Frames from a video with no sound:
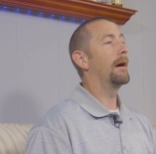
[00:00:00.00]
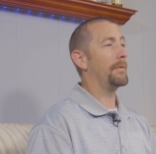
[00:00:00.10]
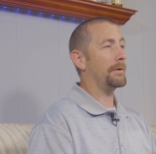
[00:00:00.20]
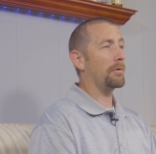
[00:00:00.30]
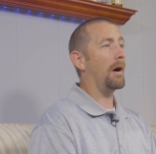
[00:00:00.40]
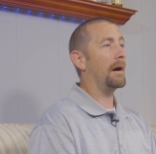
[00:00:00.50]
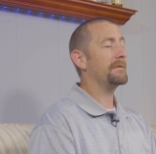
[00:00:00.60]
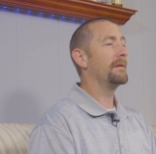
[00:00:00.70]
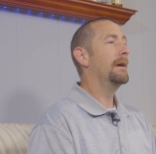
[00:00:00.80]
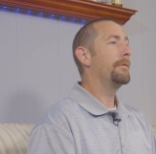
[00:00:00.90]
of the
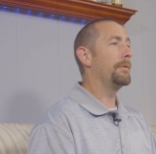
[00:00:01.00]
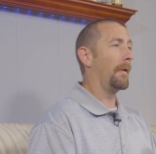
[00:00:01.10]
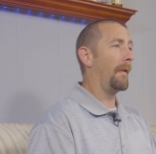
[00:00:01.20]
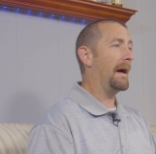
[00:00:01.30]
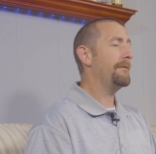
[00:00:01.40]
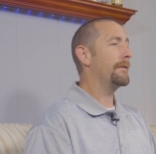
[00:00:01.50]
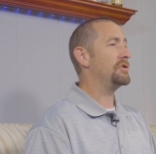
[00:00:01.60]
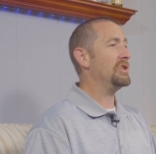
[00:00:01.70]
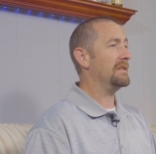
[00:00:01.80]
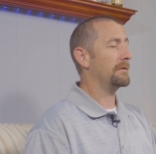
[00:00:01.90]
cross, through the life
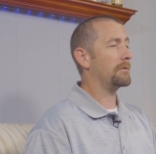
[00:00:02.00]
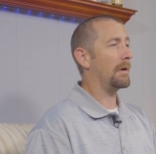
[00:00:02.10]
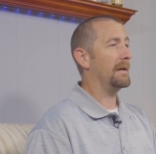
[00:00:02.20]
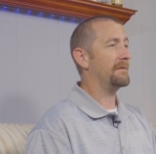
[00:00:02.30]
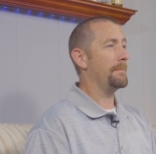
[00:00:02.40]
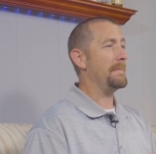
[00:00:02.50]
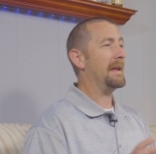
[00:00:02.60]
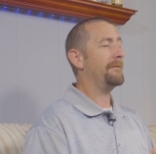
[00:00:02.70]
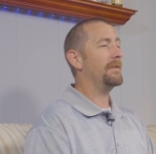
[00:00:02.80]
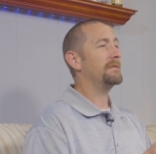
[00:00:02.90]
of Jesus Christ, the
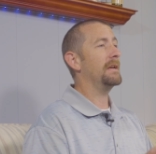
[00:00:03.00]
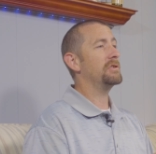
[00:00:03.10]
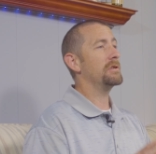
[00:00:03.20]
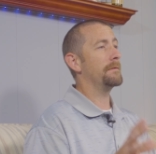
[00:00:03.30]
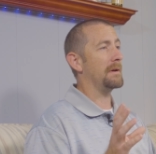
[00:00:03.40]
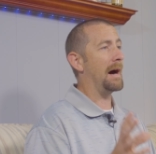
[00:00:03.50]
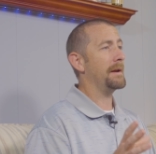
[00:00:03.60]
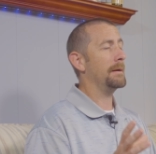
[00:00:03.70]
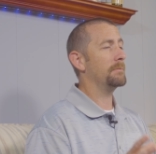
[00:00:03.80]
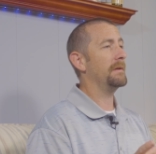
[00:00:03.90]
manifestation of
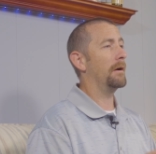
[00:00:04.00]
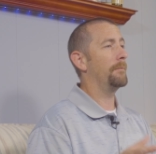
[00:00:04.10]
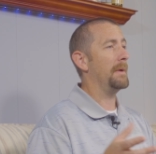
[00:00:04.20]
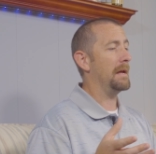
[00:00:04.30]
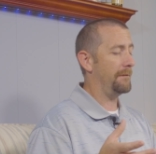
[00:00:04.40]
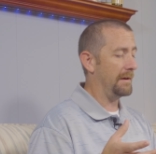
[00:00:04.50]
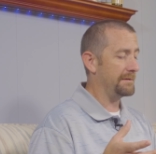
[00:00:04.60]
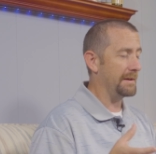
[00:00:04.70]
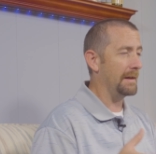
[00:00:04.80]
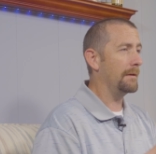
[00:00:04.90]
God Himself
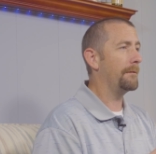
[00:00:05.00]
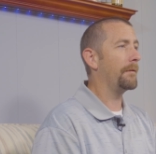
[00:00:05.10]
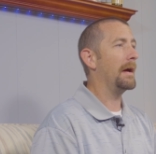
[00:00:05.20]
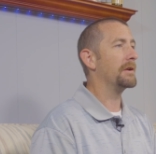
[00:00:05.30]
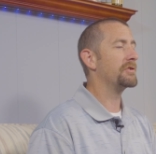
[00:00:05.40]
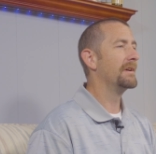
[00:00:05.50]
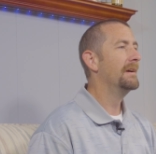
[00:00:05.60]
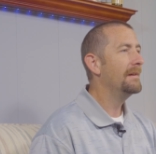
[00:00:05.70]
manifested in the flesh.